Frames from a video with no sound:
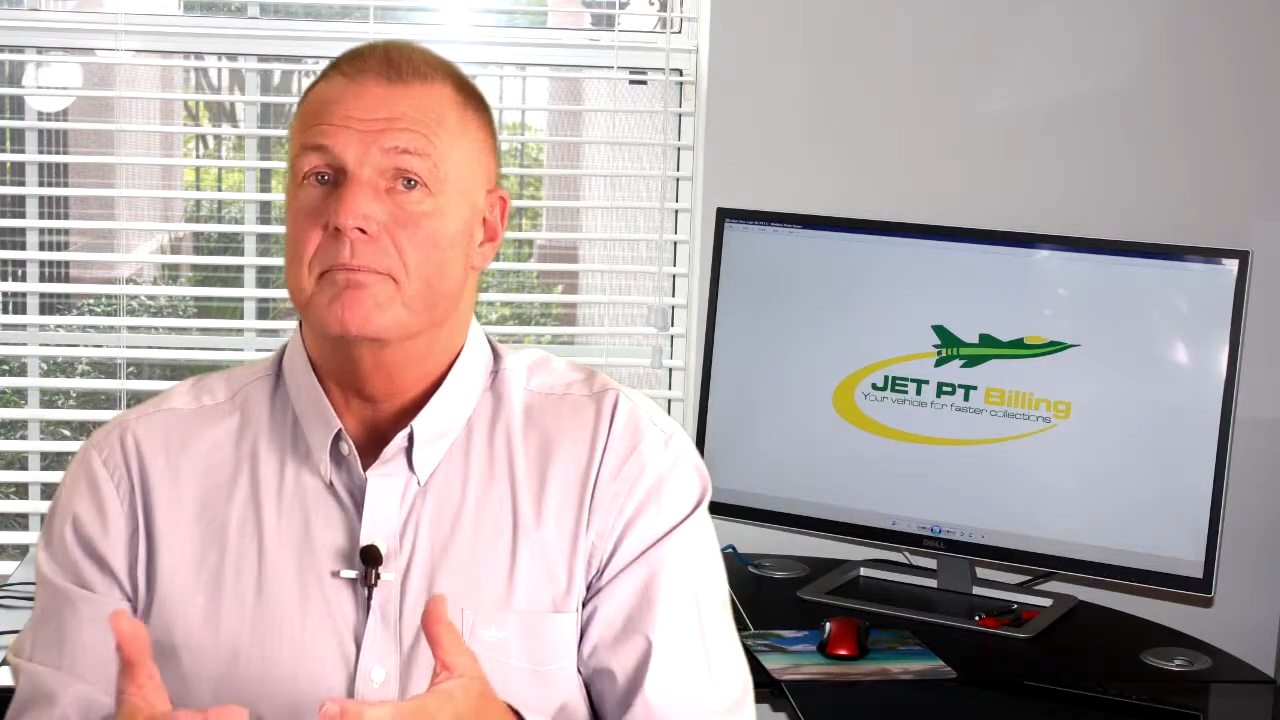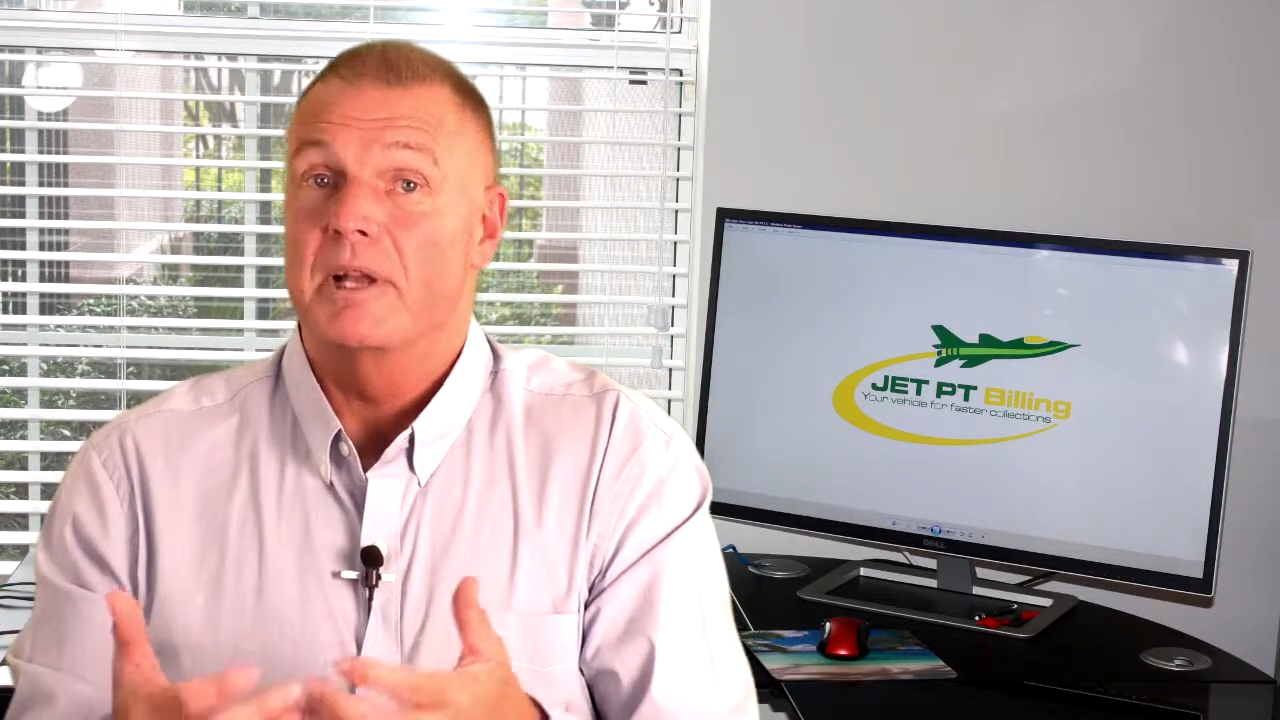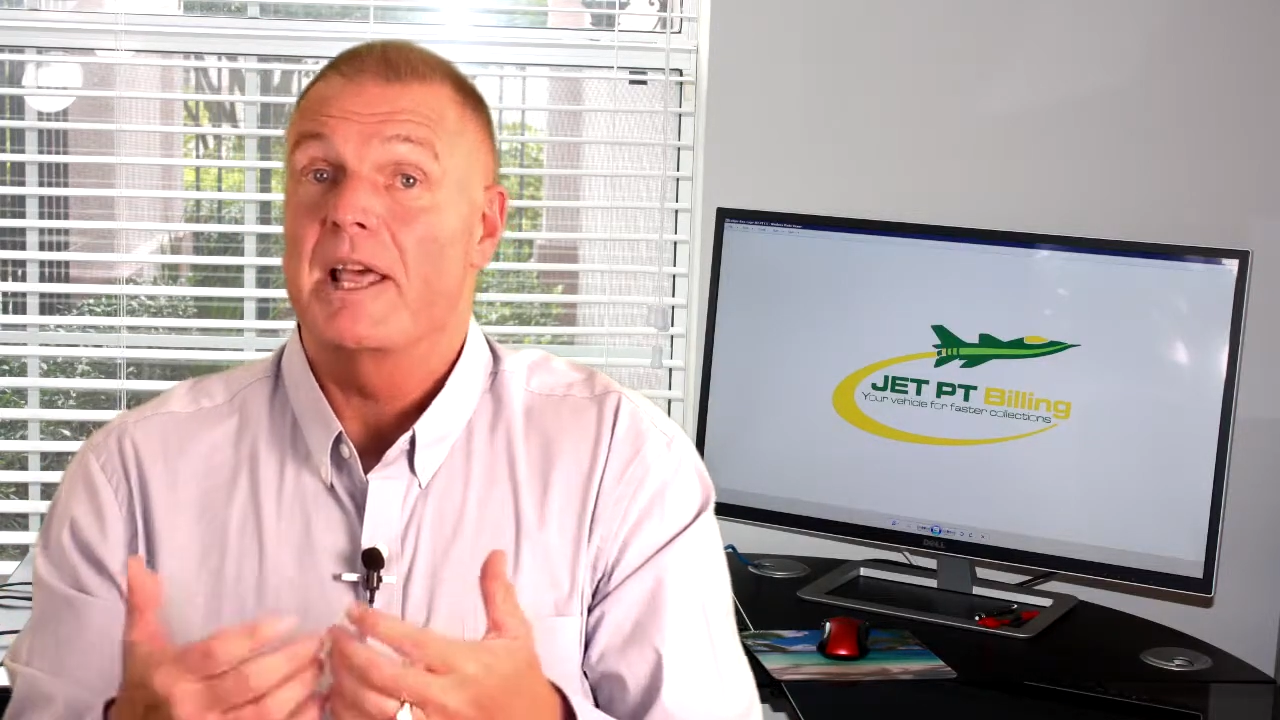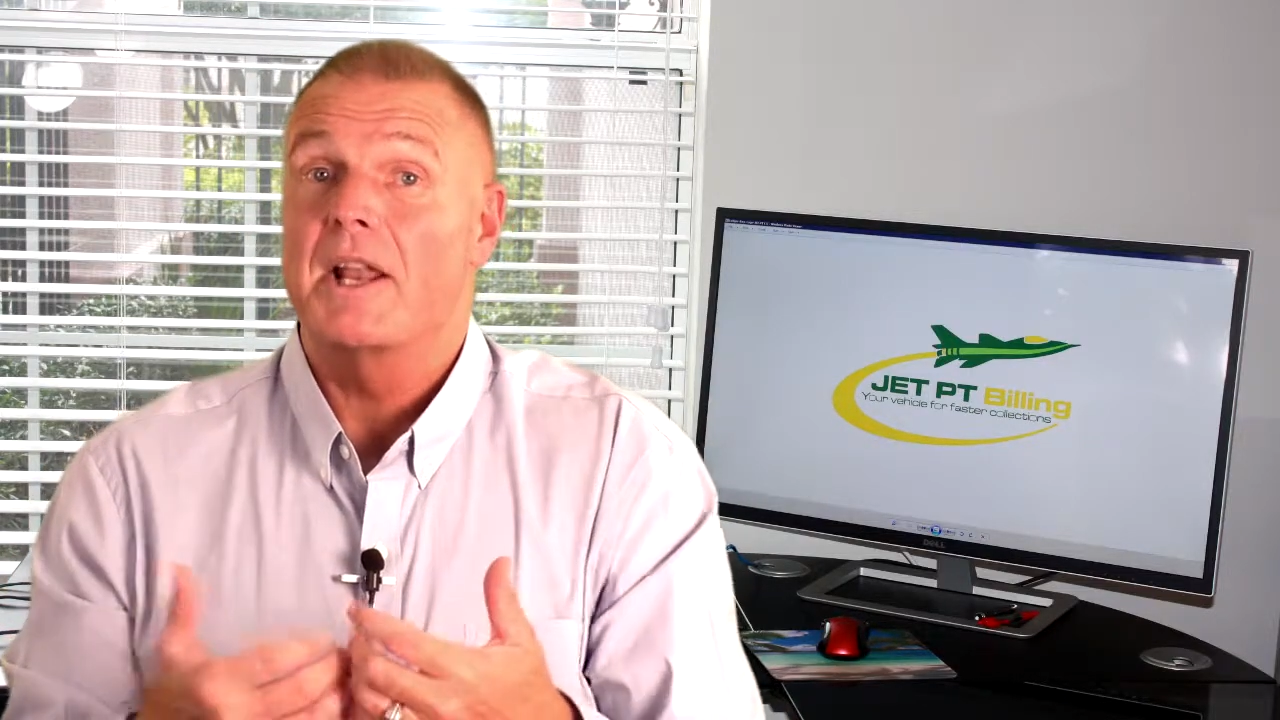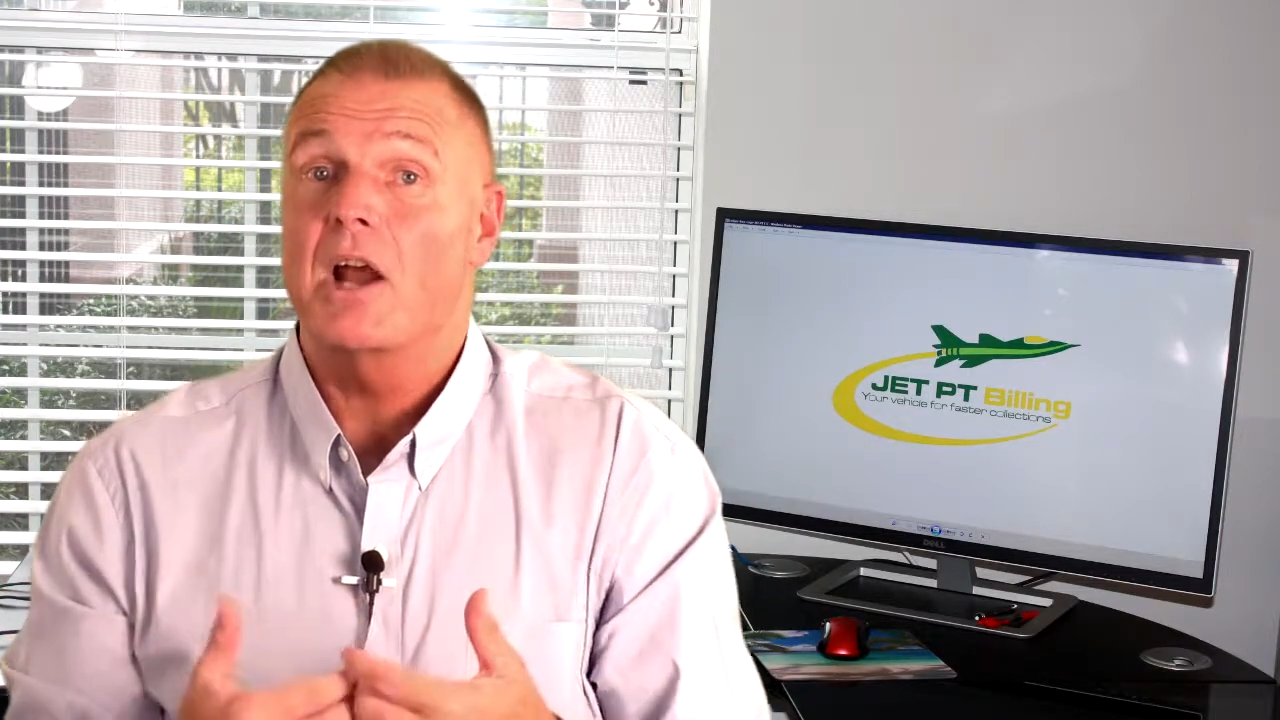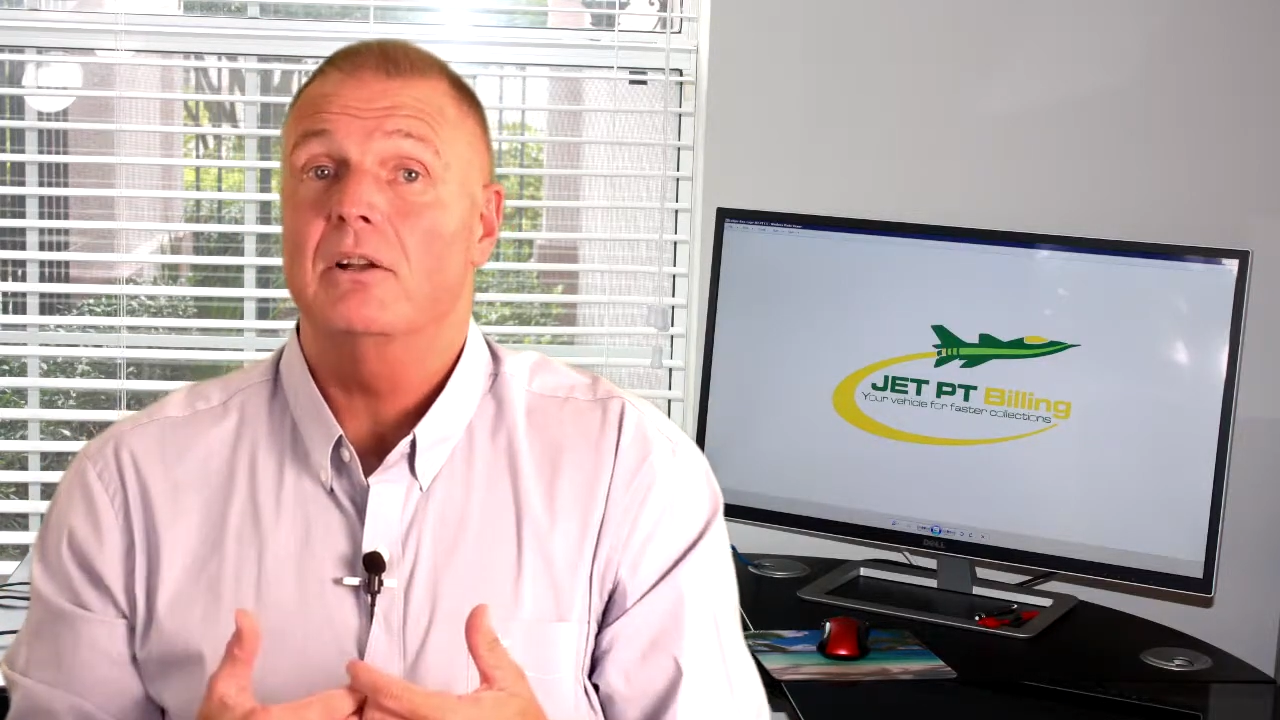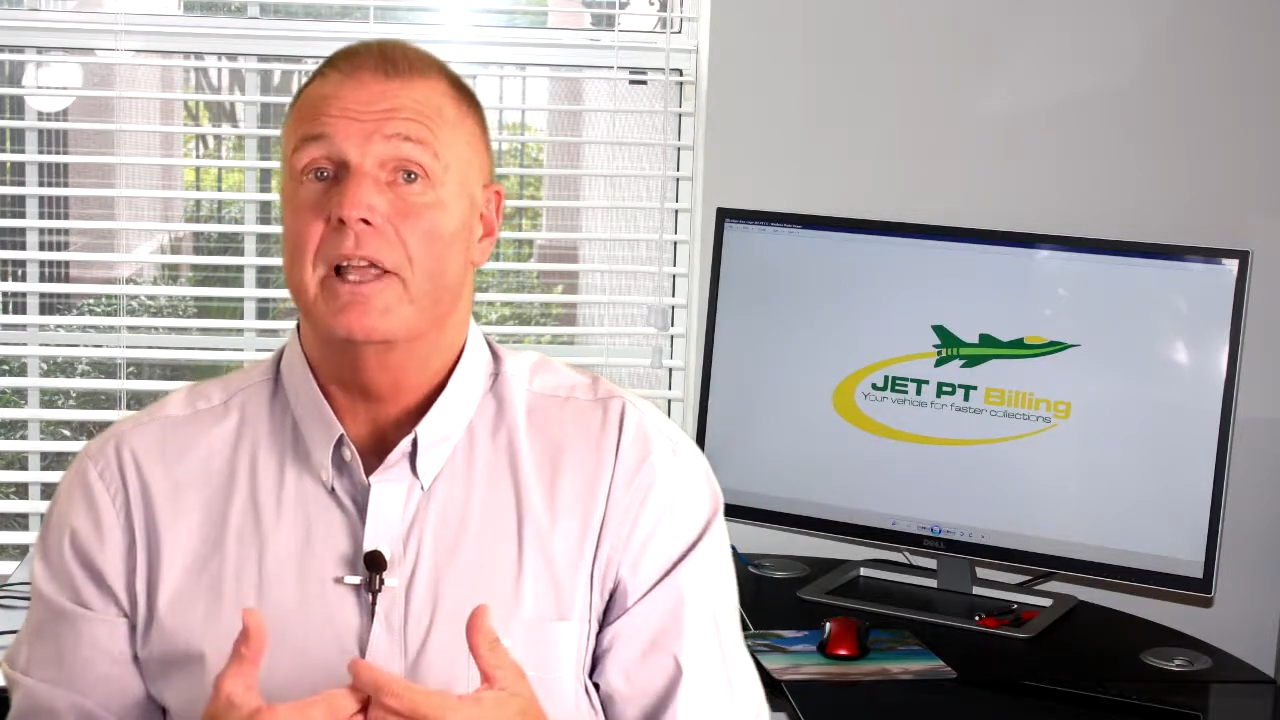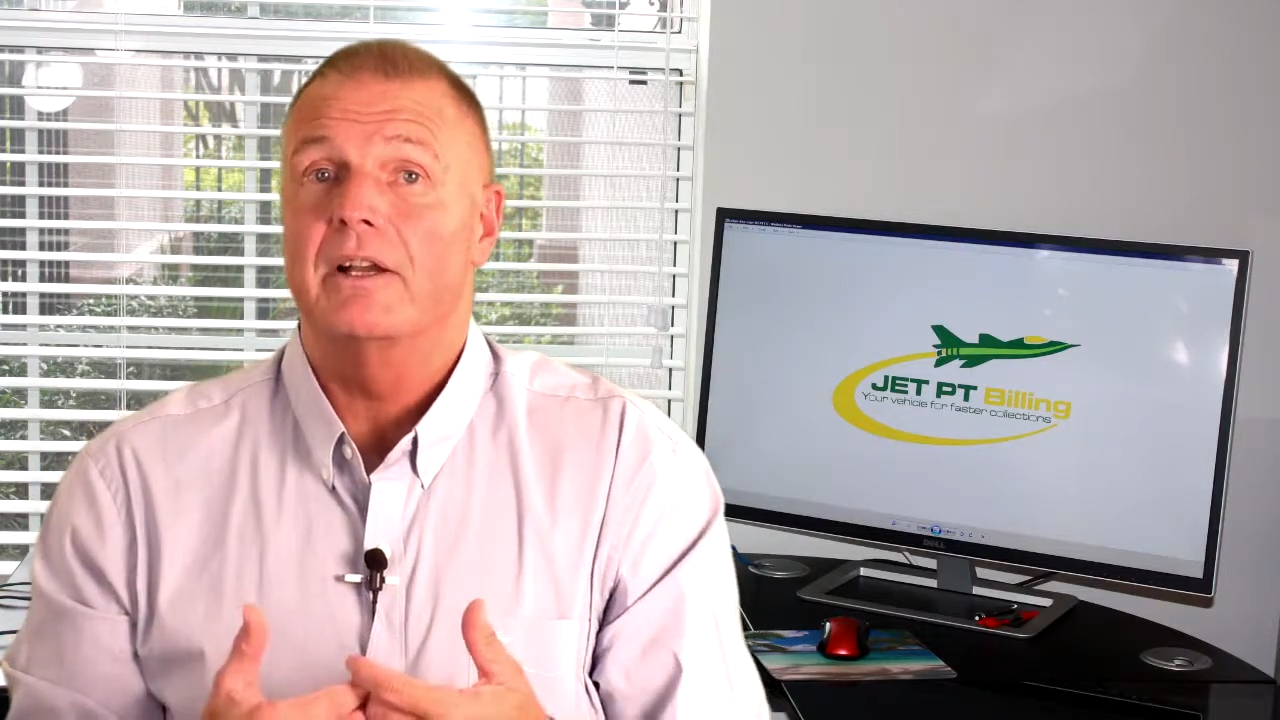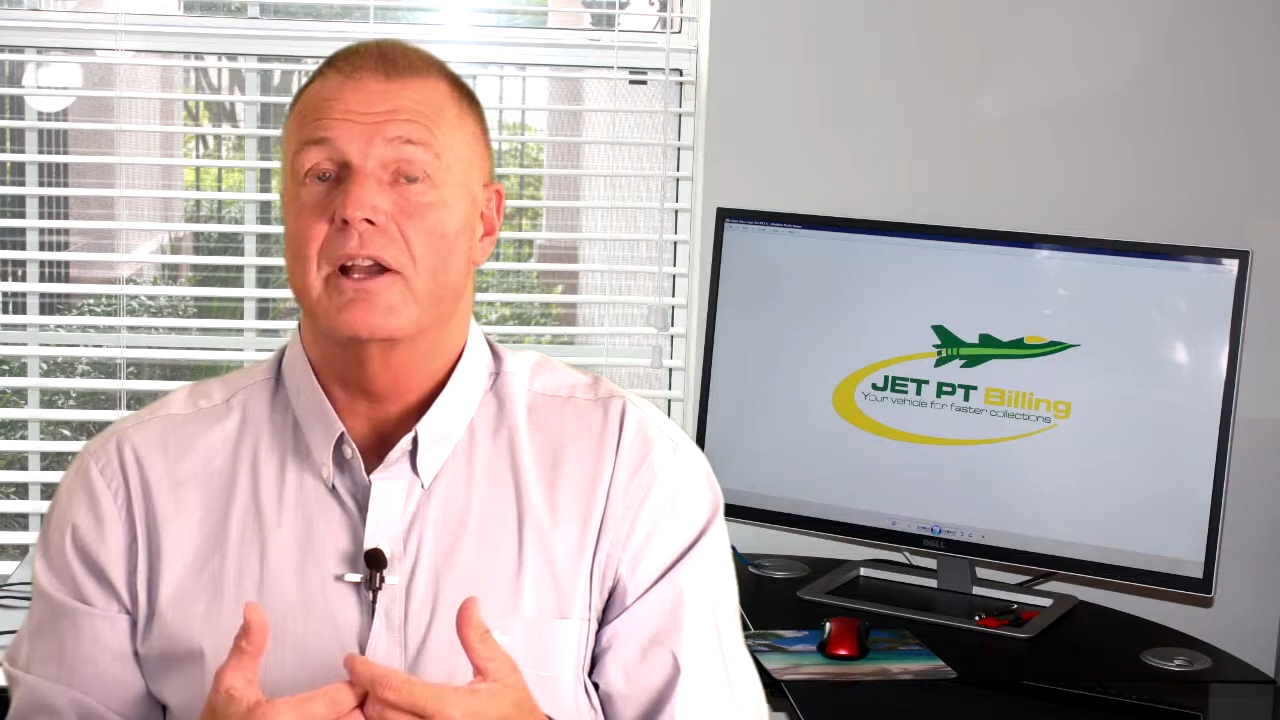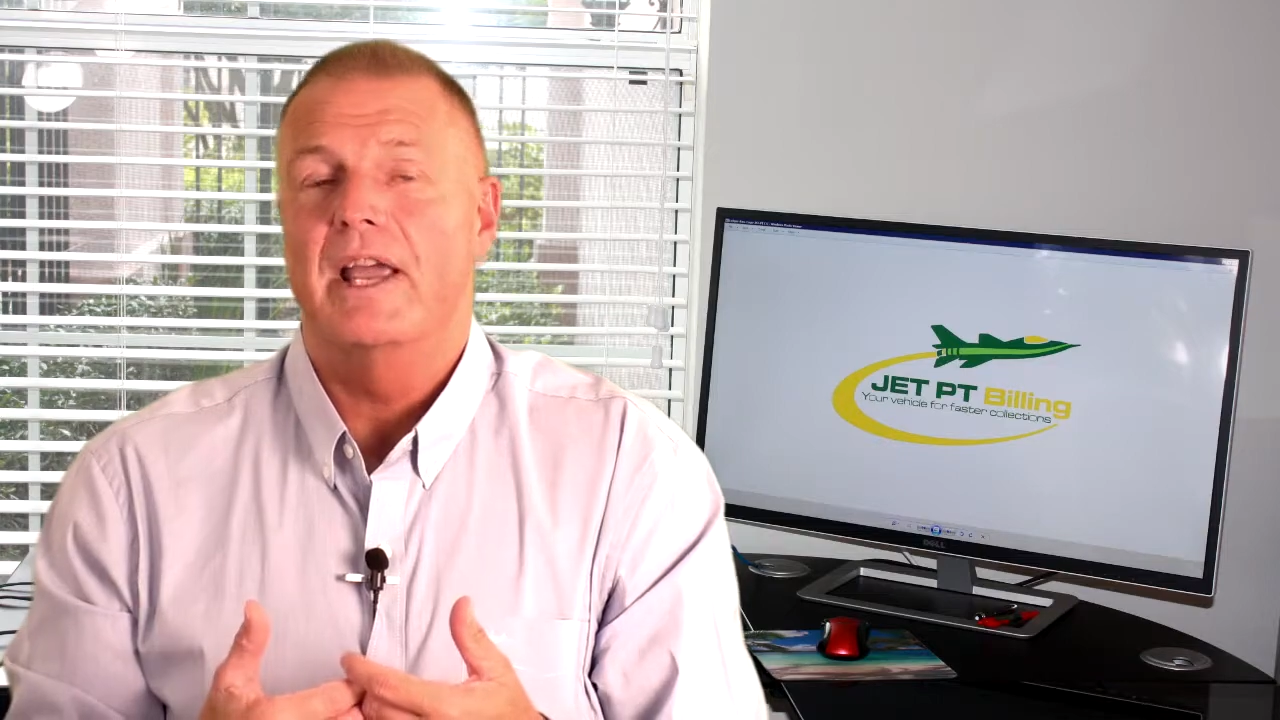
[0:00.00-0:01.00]
but on our
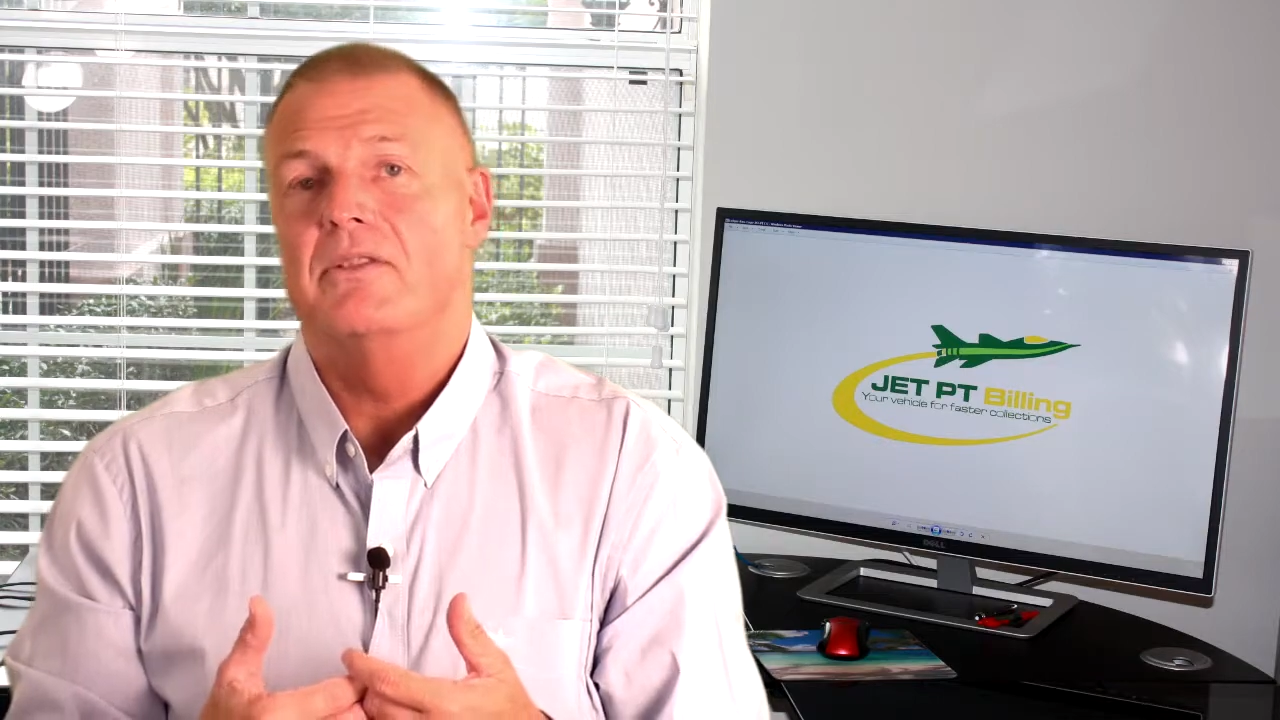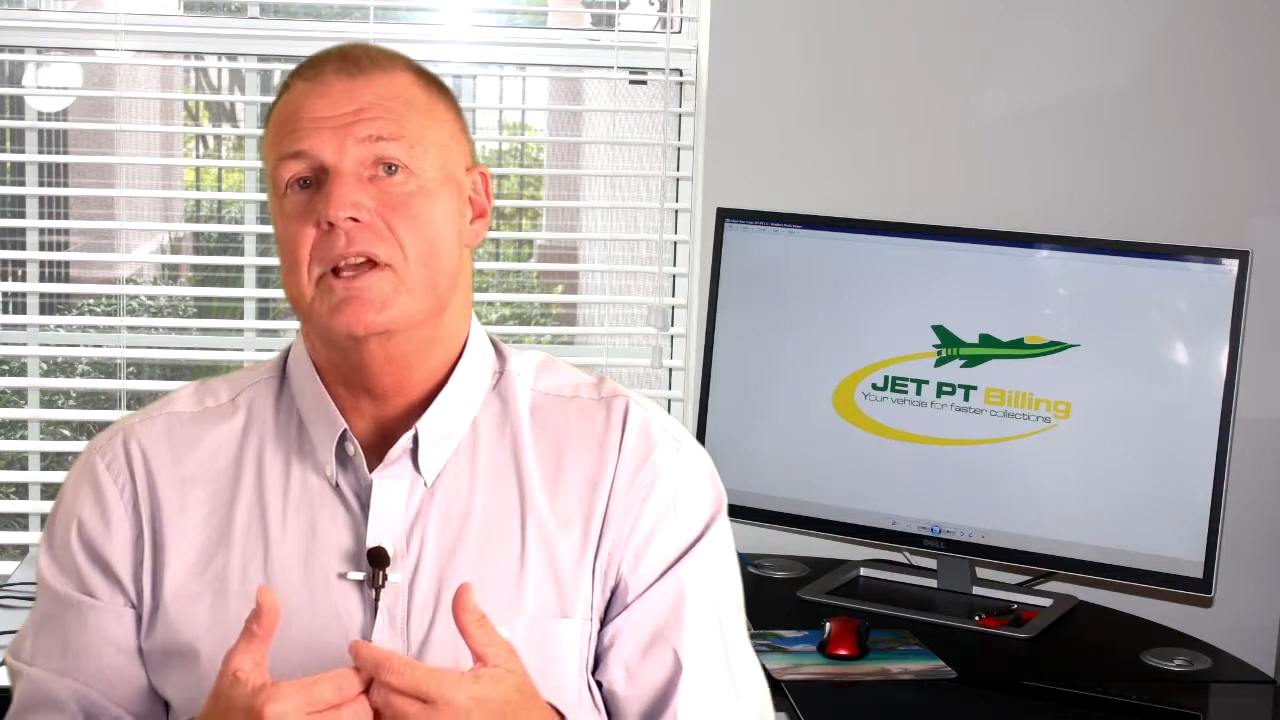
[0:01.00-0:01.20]
letterhead